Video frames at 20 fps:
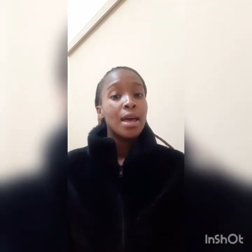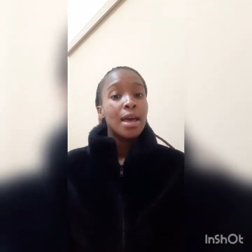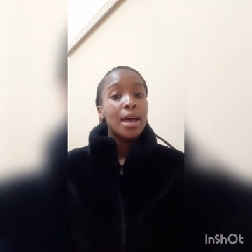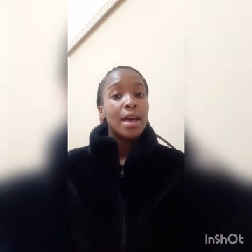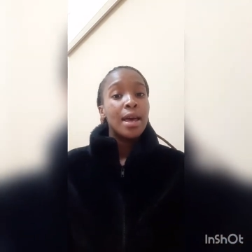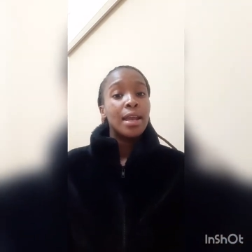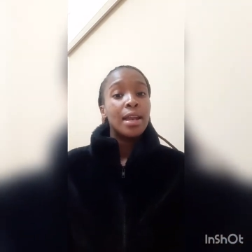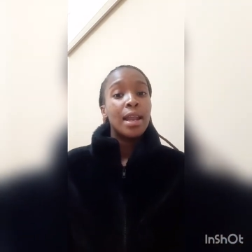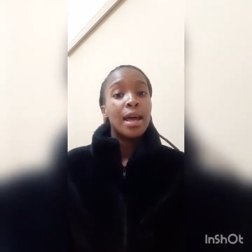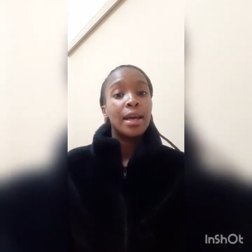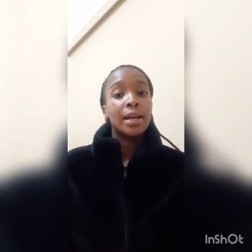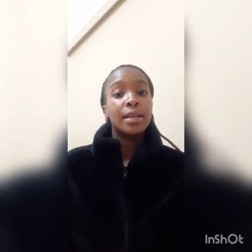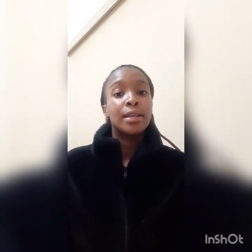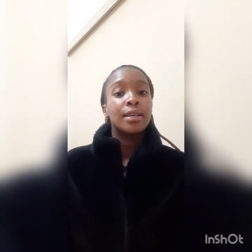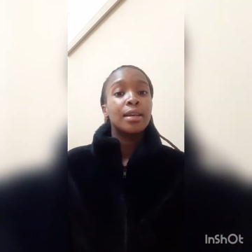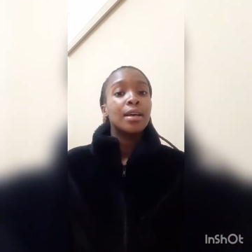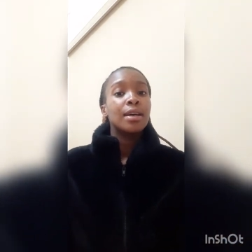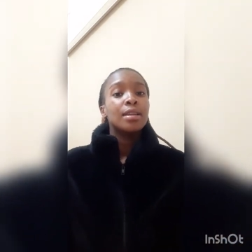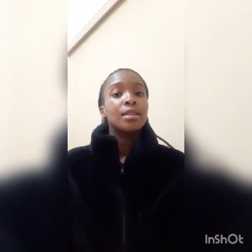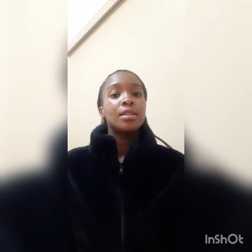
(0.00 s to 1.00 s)
and like
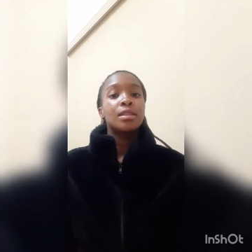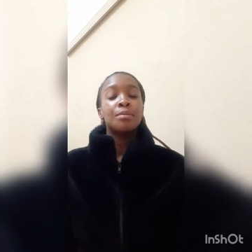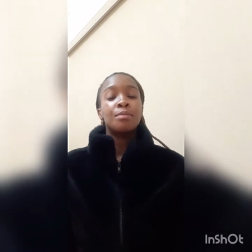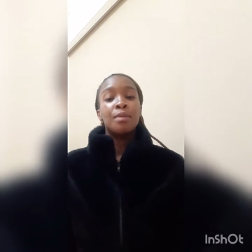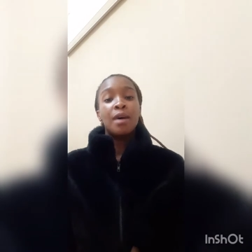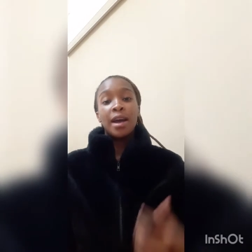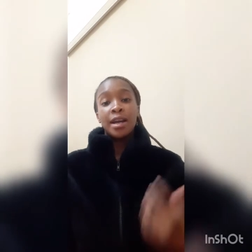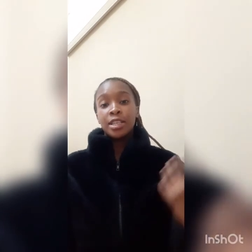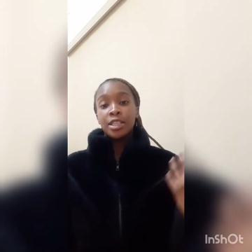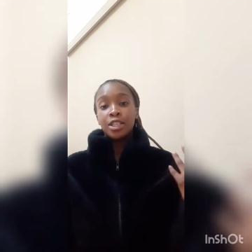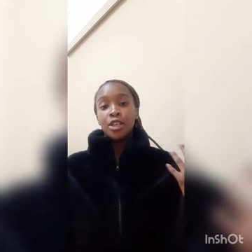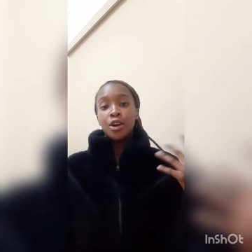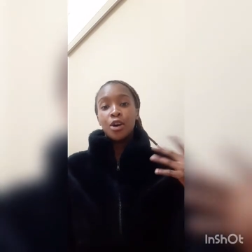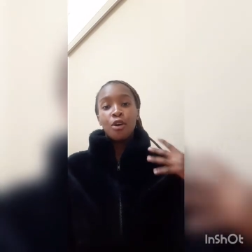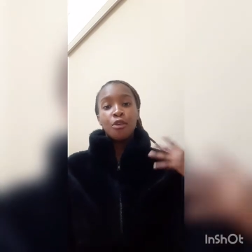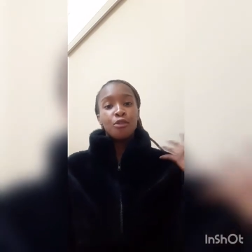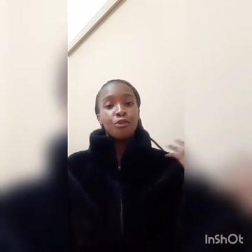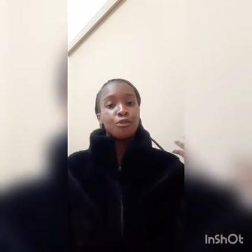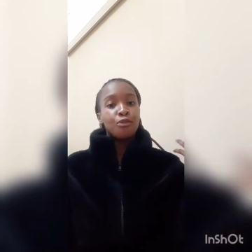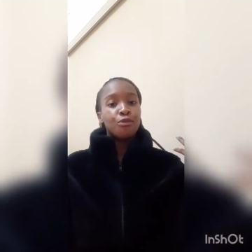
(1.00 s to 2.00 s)
the idea
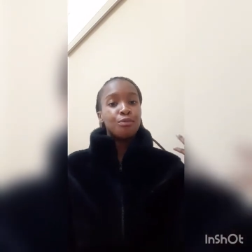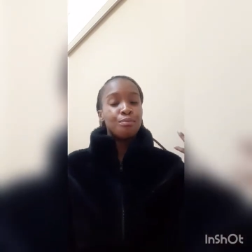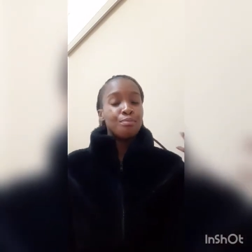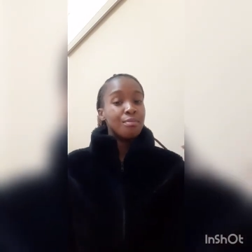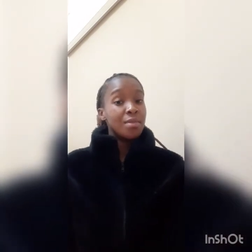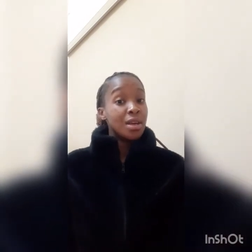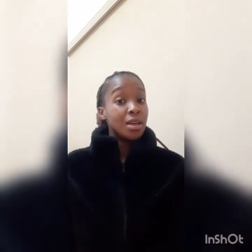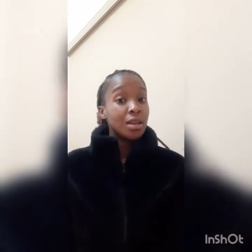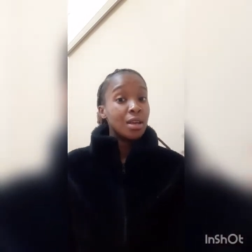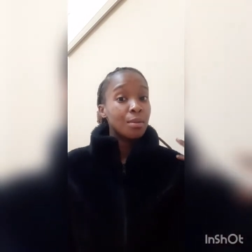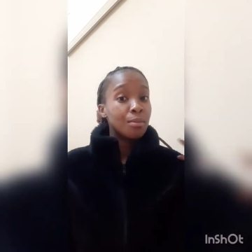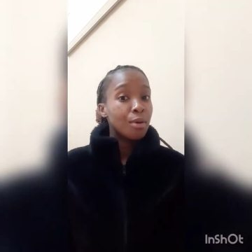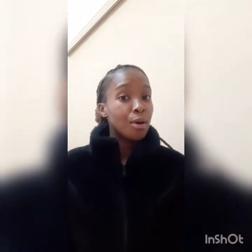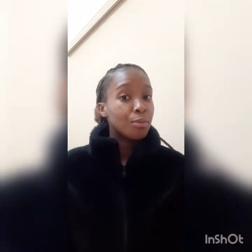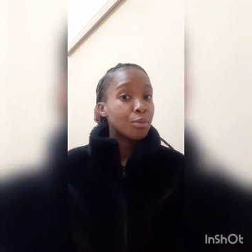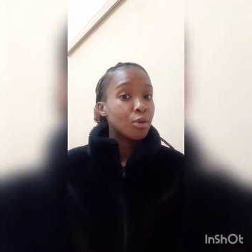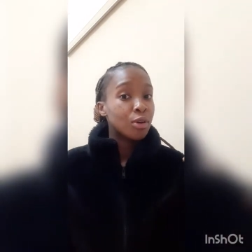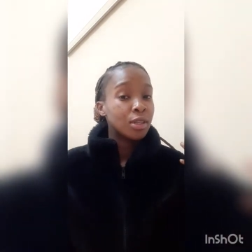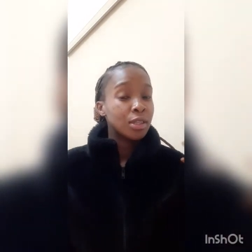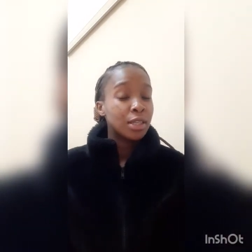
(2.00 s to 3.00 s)
of making
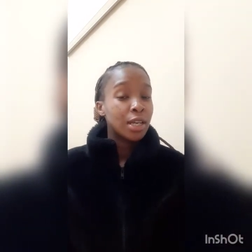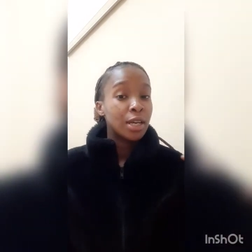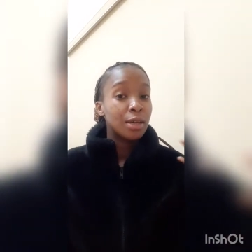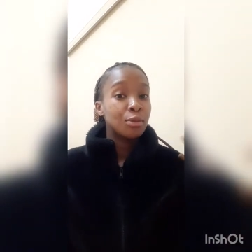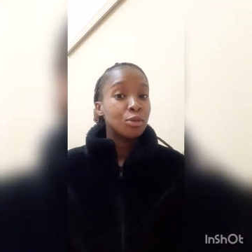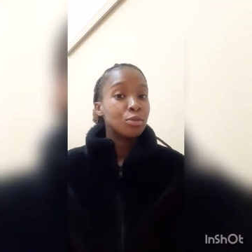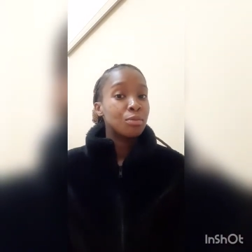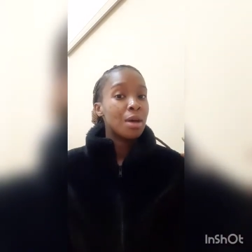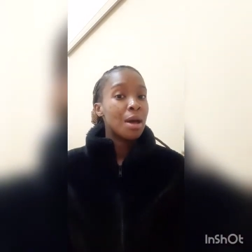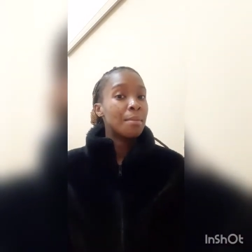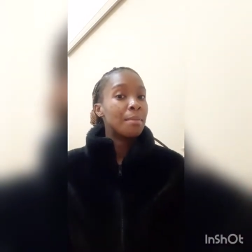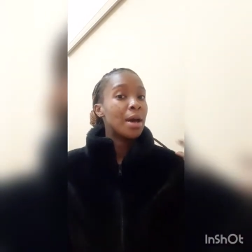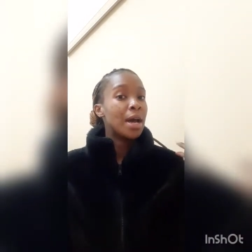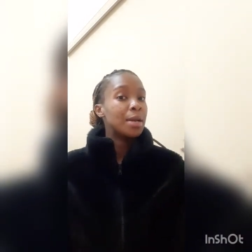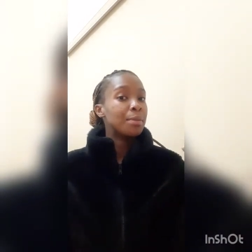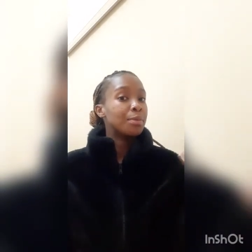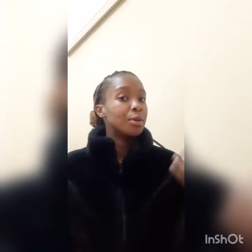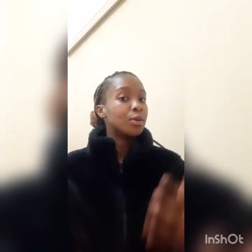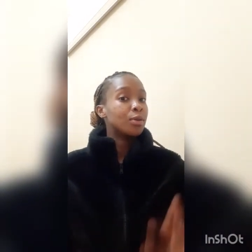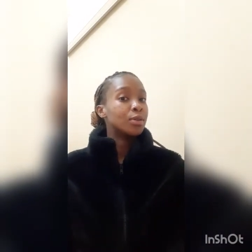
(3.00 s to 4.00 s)
popcorn came to my
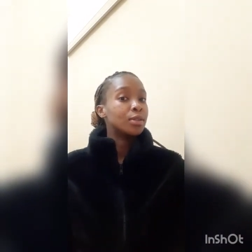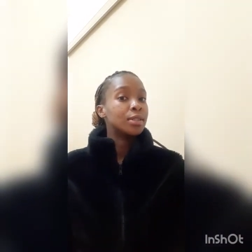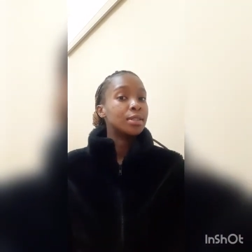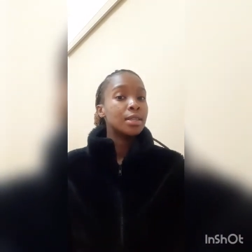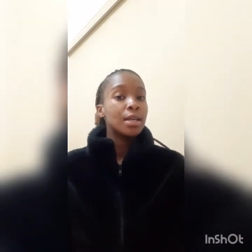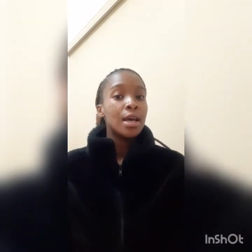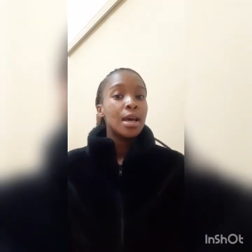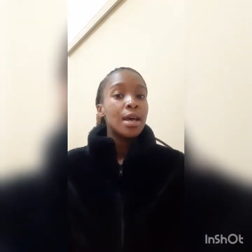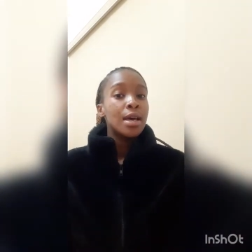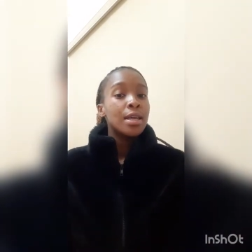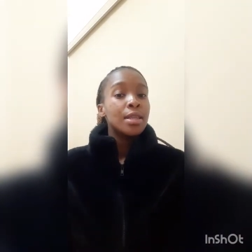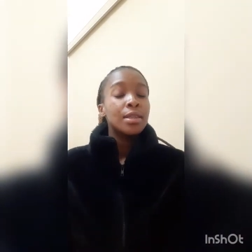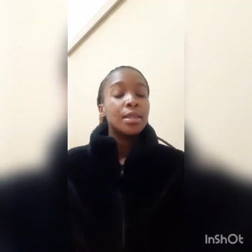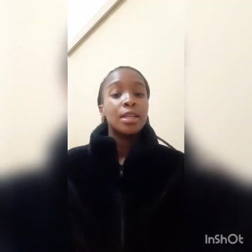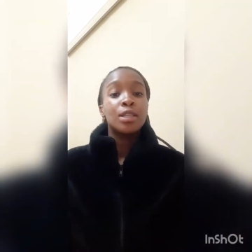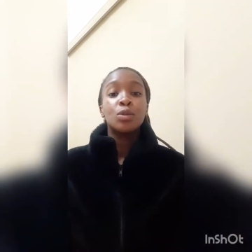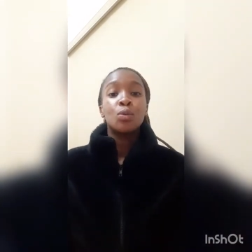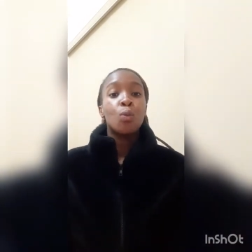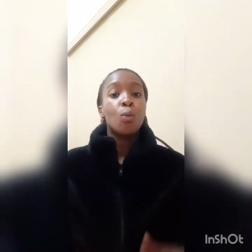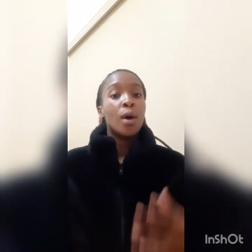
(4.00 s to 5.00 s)
mind because
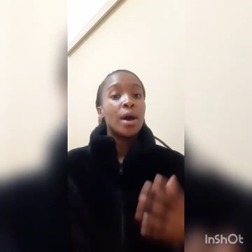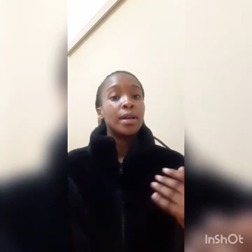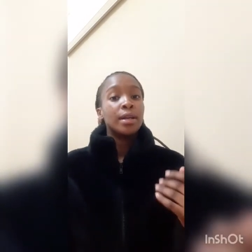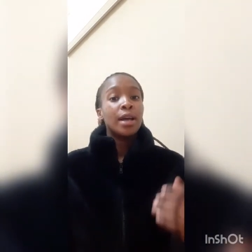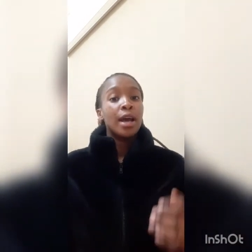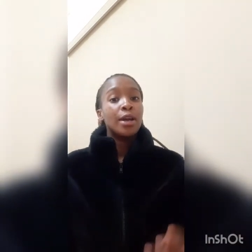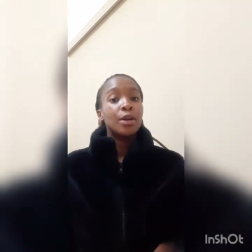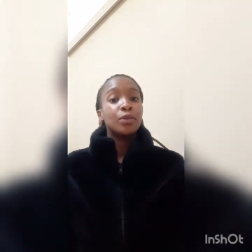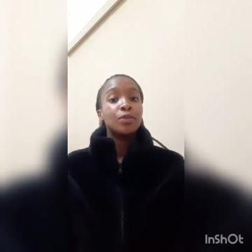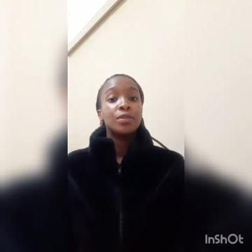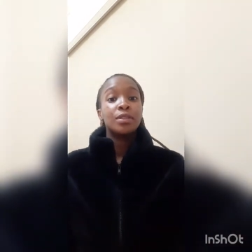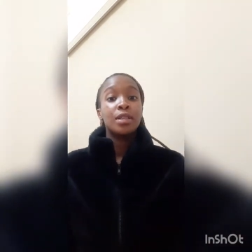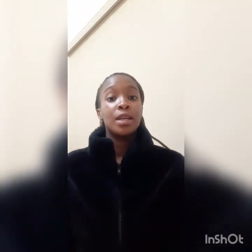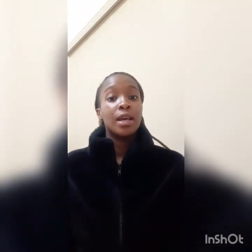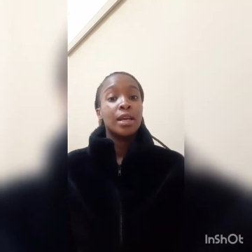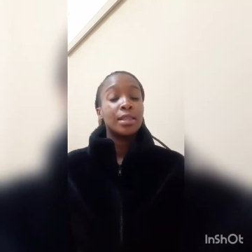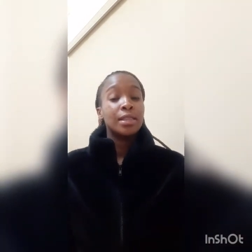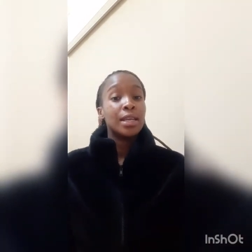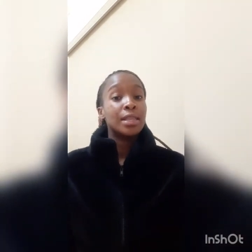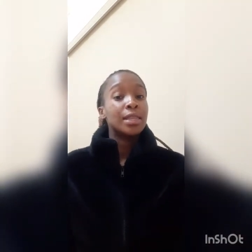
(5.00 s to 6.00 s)
that's one kind of
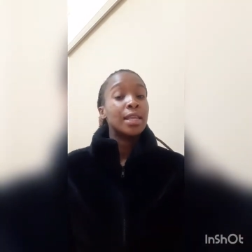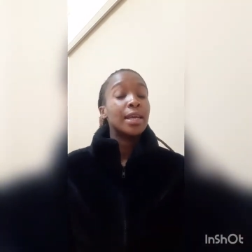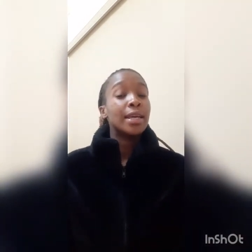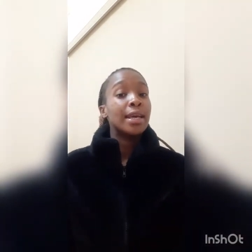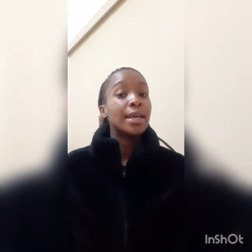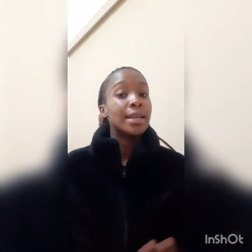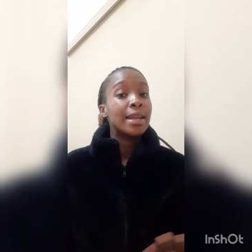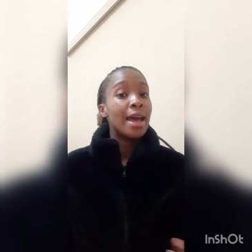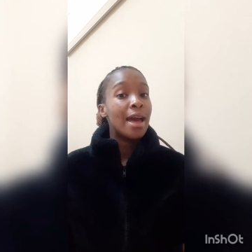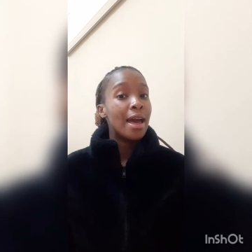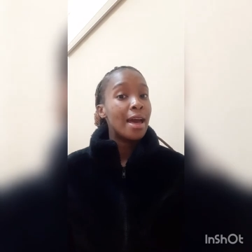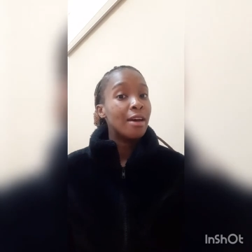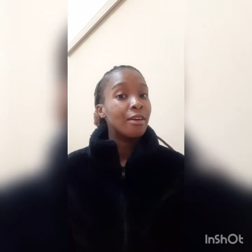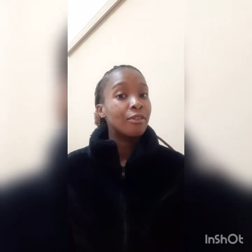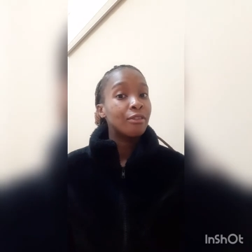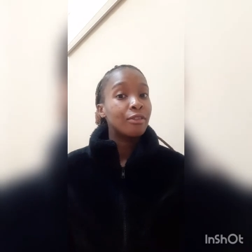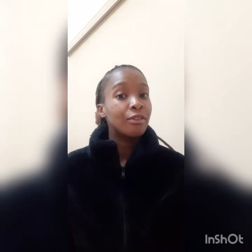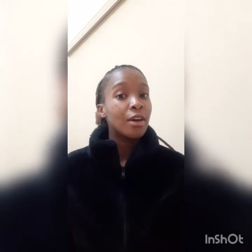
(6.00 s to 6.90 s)
snack that they can have